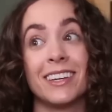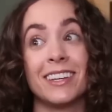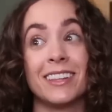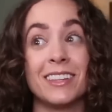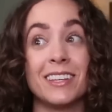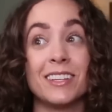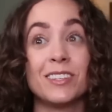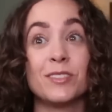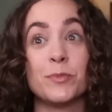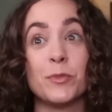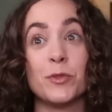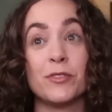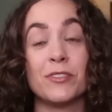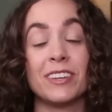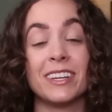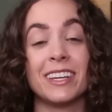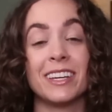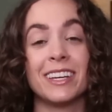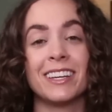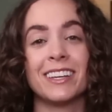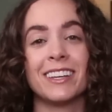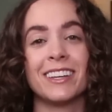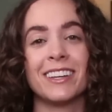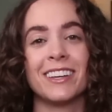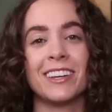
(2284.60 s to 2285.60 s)
in this
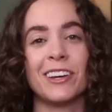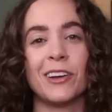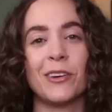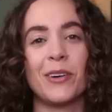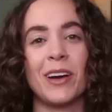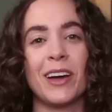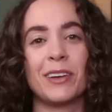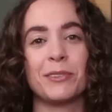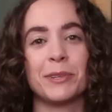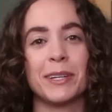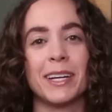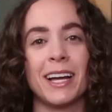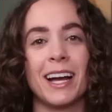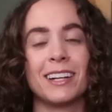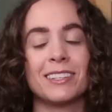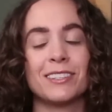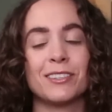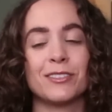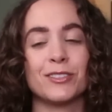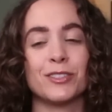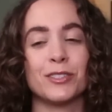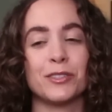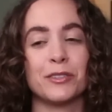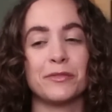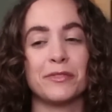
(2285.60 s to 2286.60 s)
movie, you know, Henry got
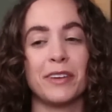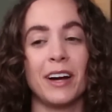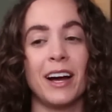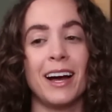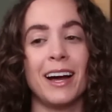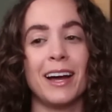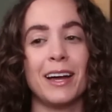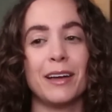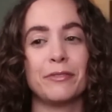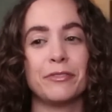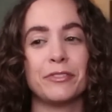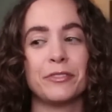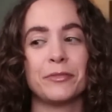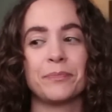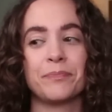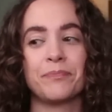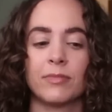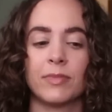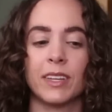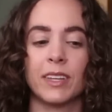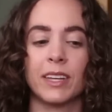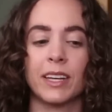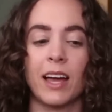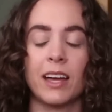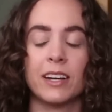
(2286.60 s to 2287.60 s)
to survive.
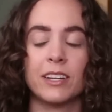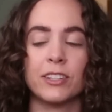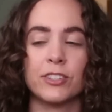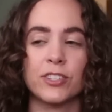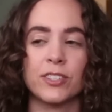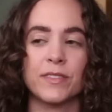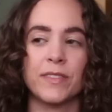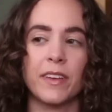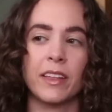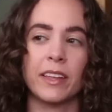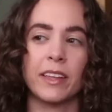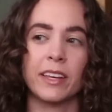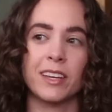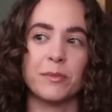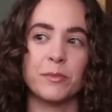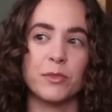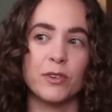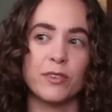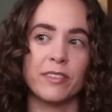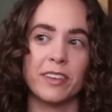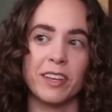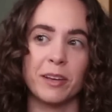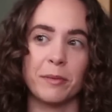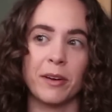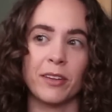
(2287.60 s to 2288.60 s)
It kind of just felt like a
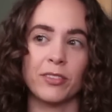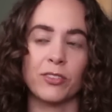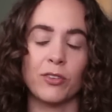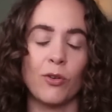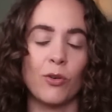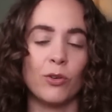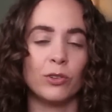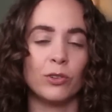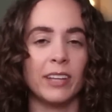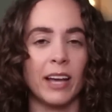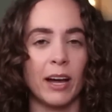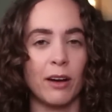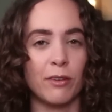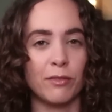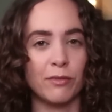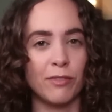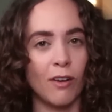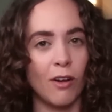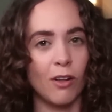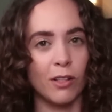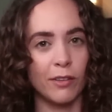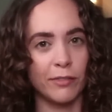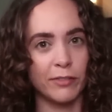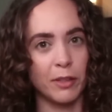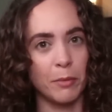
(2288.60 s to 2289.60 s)
movie about the whole
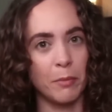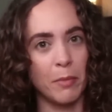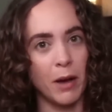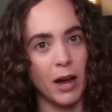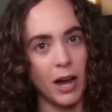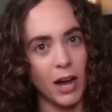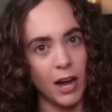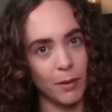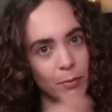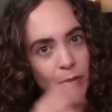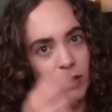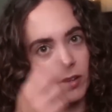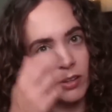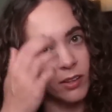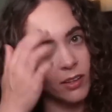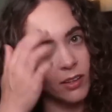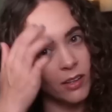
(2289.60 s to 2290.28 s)
downfall of the mob.